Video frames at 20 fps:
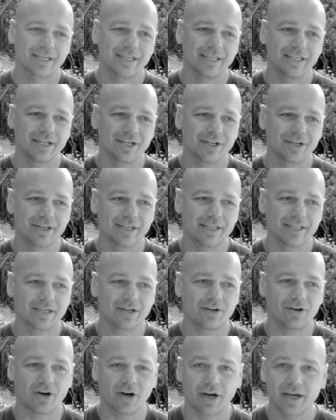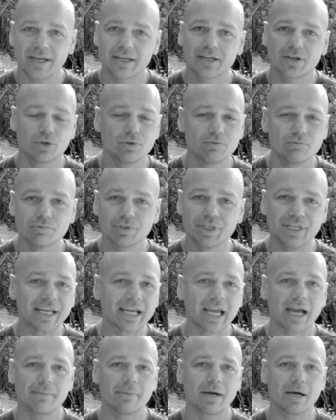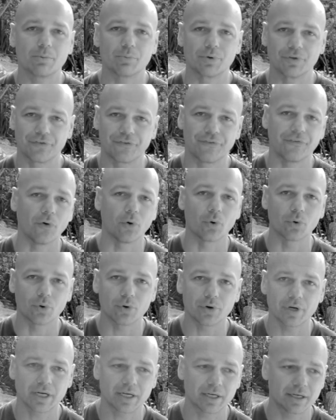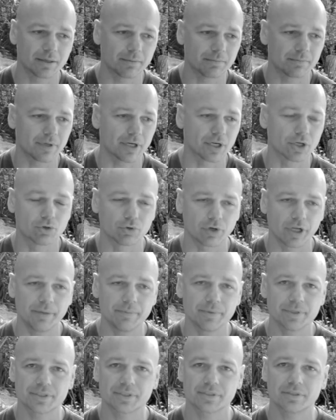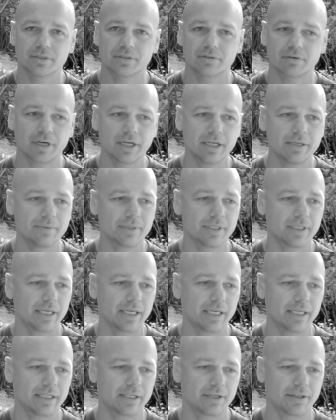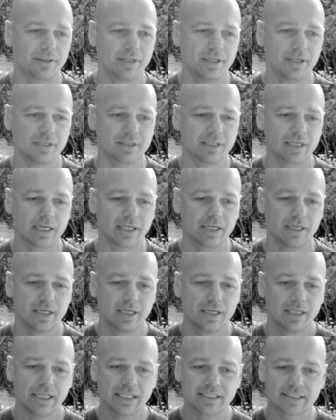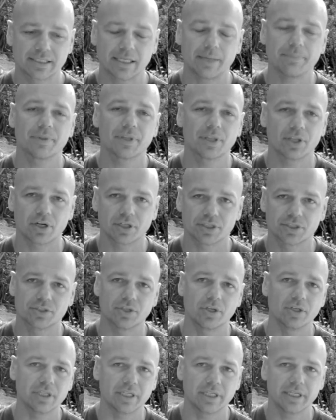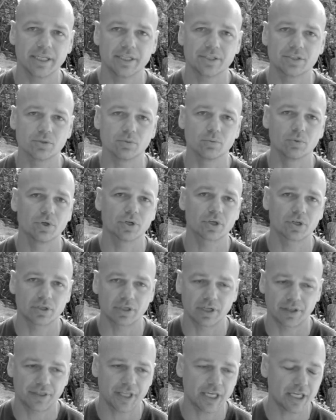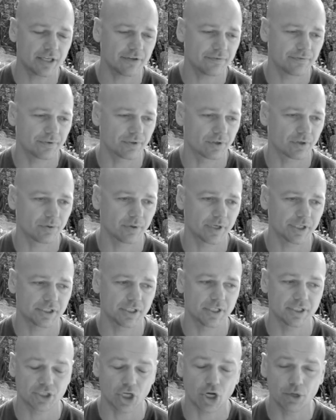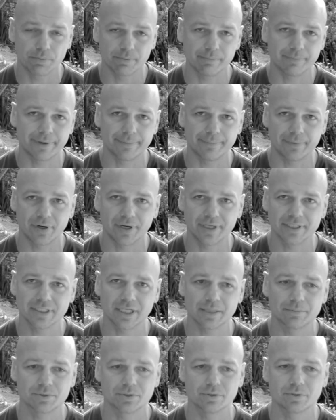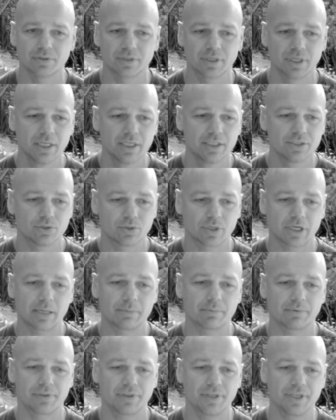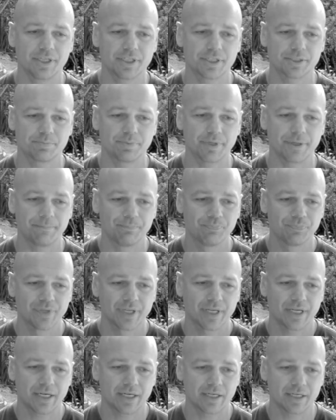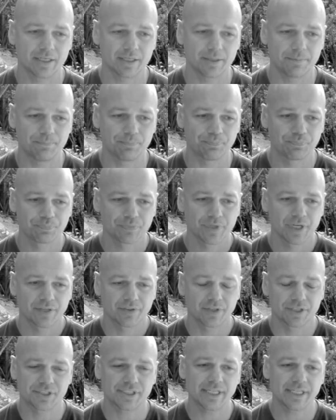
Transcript: you know, I couldn't really come up with four um, agreements, Graham, and, and I think that that's something that I certainly need to work on. I thank you for the question. It's opened my mind up to a, to a couple of things, but um, the